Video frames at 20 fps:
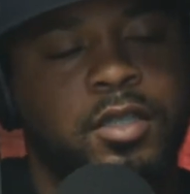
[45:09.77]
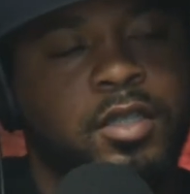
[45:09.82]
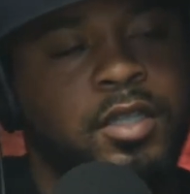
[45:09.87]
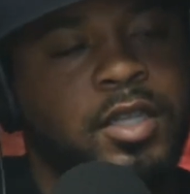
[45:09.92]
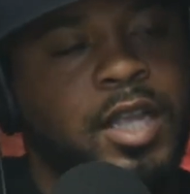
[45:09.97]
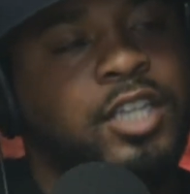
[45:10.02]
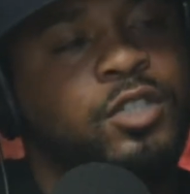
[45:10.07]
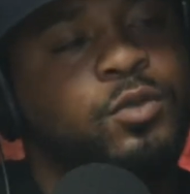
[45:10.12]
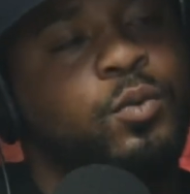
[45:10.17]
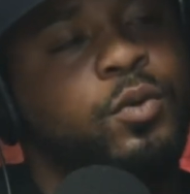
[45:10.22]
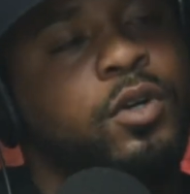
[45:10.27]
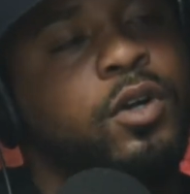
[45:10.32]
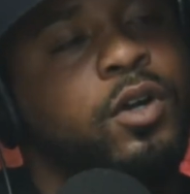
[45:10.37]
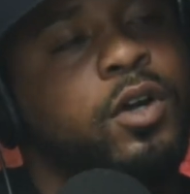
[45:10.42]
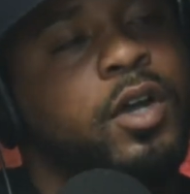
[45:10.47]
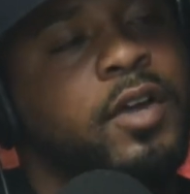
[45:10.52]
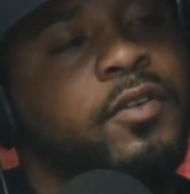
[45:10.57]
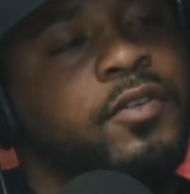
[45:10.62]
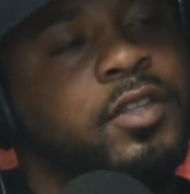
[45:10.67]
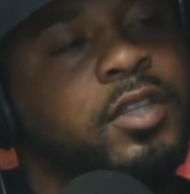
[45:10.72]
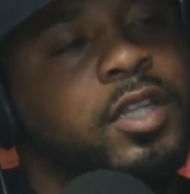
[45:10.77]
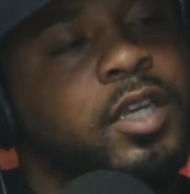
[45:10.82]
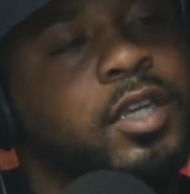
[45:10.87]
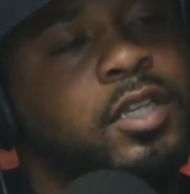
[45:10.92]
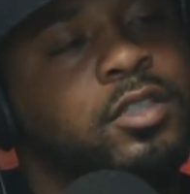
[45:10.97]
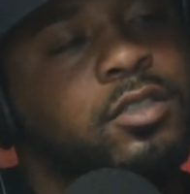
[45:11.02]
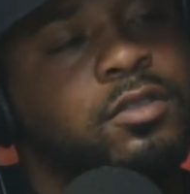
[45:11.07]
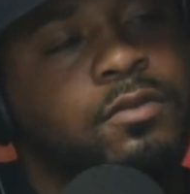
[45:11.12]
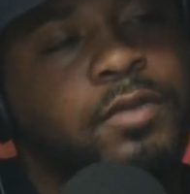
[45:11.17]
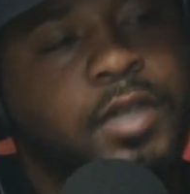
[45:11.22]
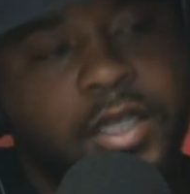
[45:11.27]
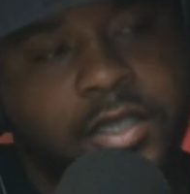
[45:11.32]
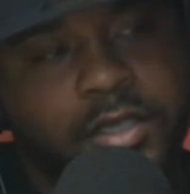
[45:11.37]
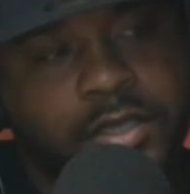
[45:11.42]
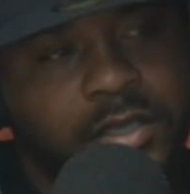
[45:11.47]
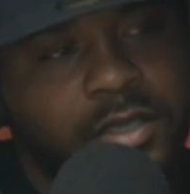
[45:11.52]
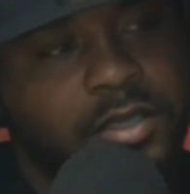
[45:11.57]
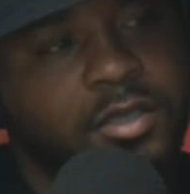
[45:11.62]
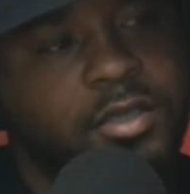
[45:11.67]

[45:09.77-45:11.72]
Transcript: That's where uh, everything switch.